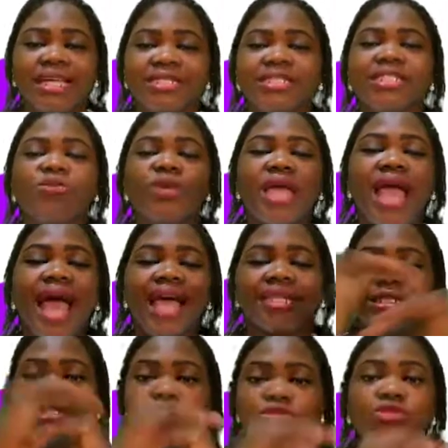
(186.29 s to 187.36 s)
That is, we
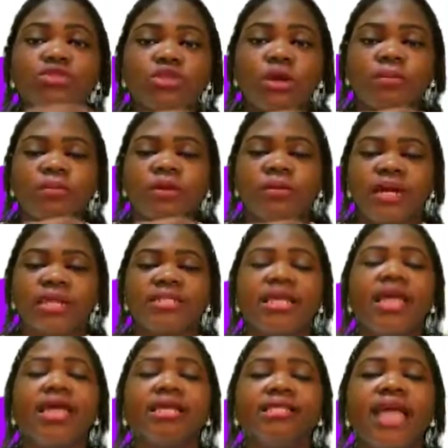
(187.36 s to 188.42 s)
add the 2 top
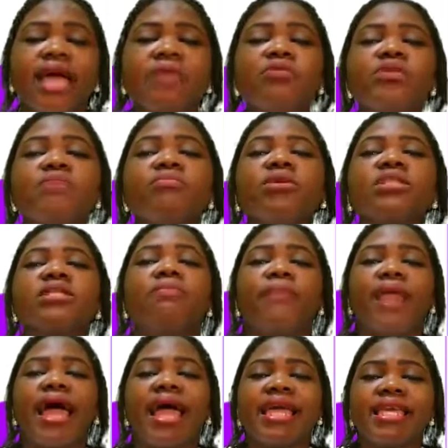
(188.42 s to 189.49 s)
numbers, then we
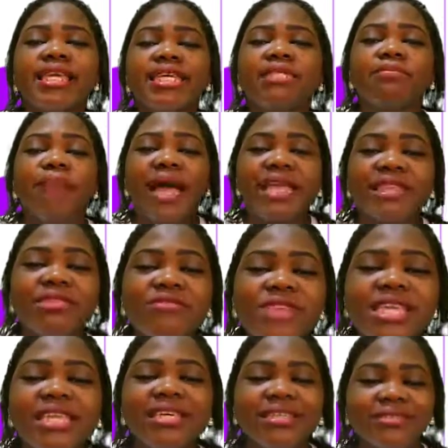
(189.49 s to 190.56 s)
multiply it by
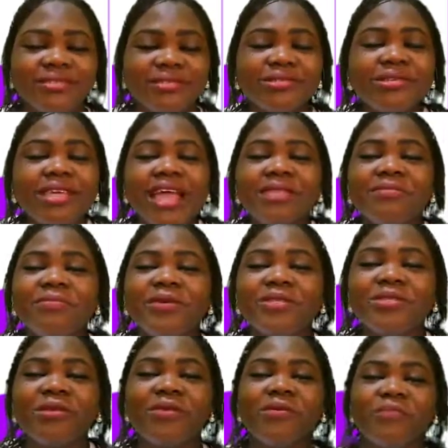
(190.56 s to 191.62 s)
3 to get the
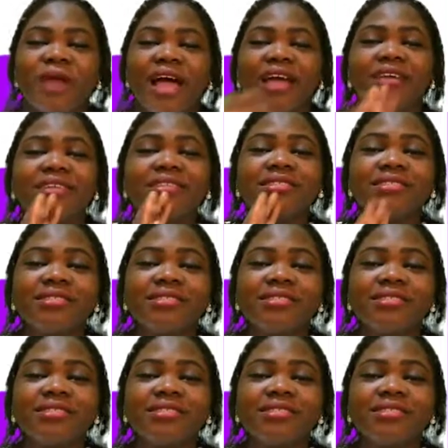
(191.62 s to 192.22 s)
bottom number.